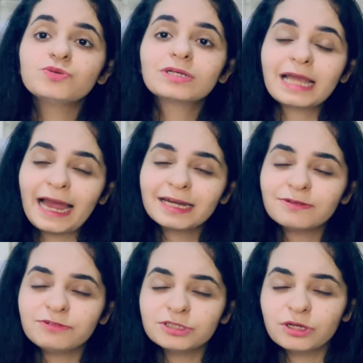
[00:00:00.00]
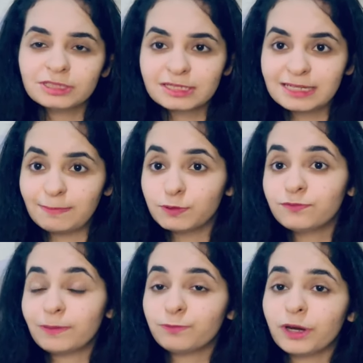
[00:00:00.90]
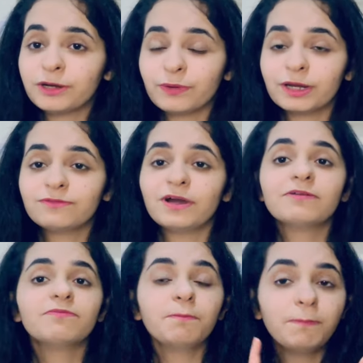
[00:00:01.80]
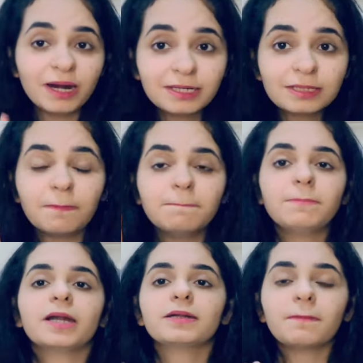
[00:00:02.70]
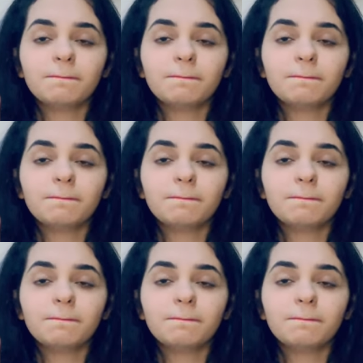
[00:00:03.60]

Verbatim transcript: You can defer your exam to Feb 2025, but, but,